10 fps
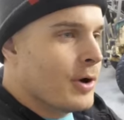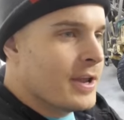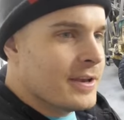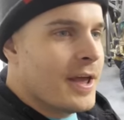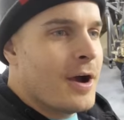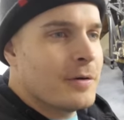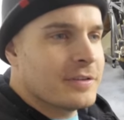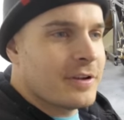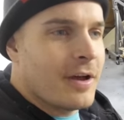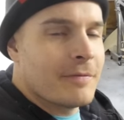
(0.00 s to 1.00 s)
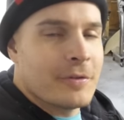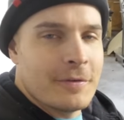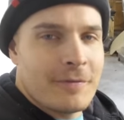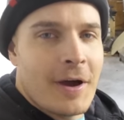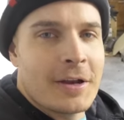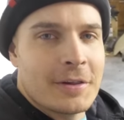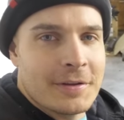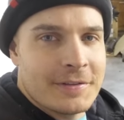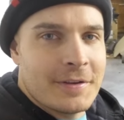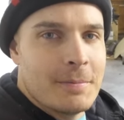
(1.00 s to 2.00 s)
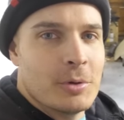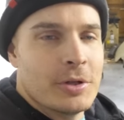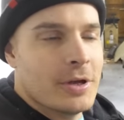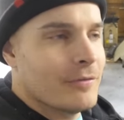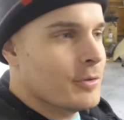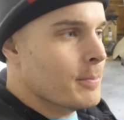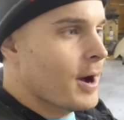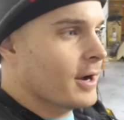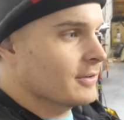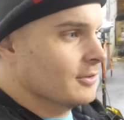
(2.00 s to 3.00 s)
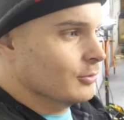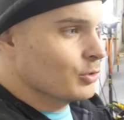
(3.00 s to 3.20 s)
Right now it's time for the final assembly of the boxes,